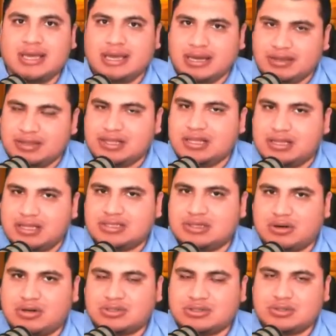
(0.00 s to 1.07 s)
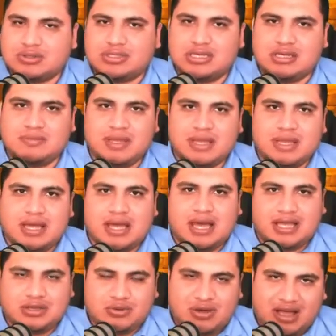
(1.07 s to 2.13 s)
And I think that this Arsenal team,
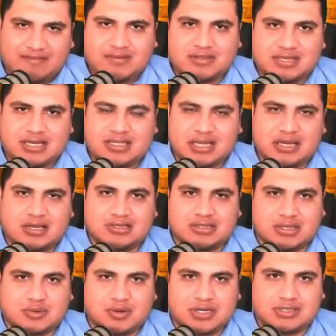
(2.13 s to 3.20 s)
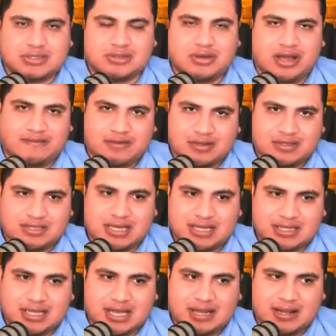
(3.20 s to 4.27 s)
you have to take that in consideration. You have to take
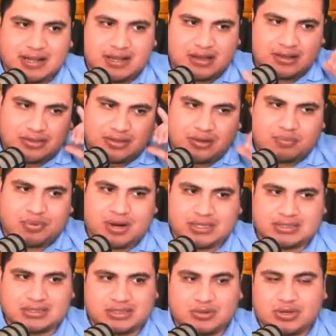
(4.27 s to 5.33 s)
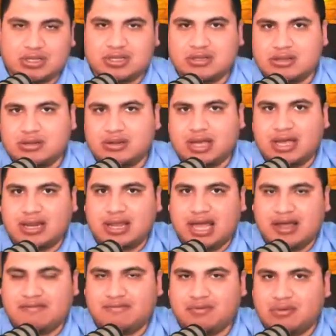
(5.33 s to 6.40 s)
that thought process. You can either look at it
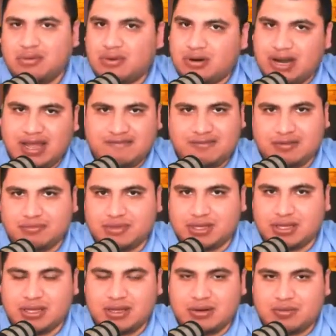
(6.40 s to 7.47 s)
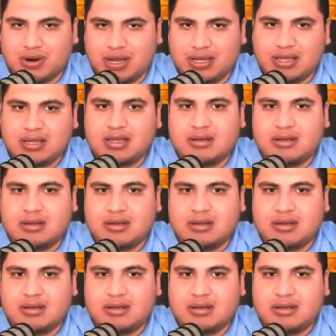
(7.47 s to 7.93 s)
half full or half empty, right?